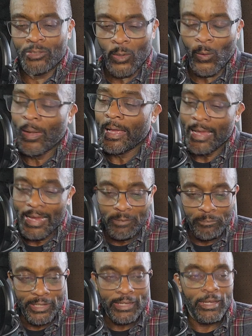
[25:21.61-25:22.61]
So
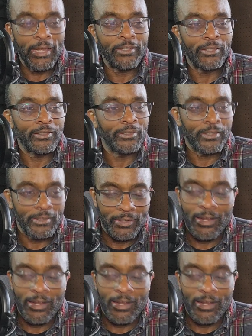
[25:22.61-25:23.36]
in many cases,